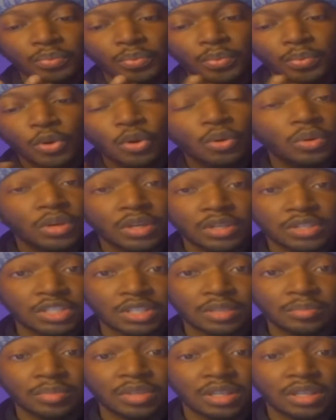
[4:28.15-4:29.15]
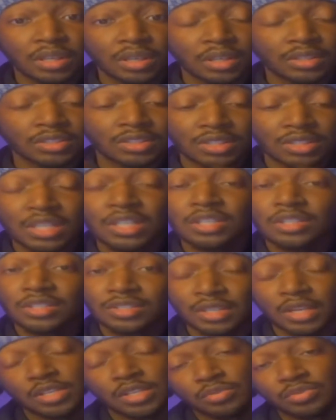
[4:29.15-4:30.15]
who could she be? Because the teacher
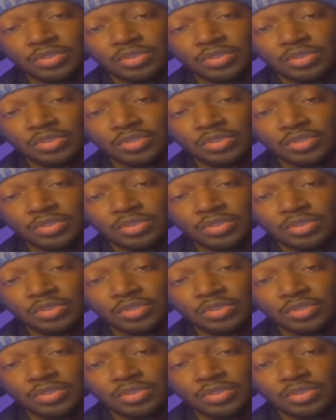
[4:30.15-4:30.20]
said she was